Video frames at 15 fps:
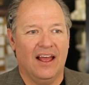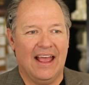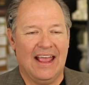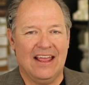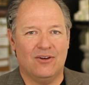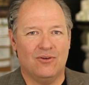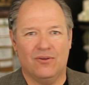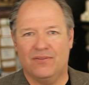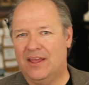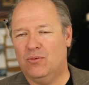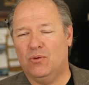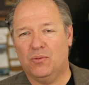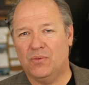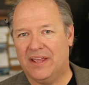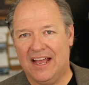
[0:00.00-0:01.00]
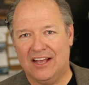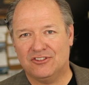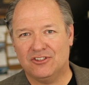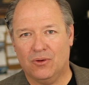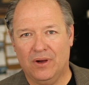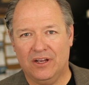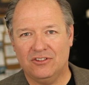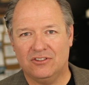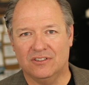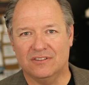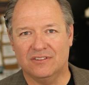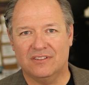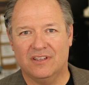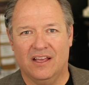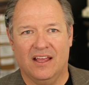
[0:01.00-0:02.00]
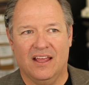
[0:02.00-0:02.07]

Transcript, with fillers: And then when we asked questions,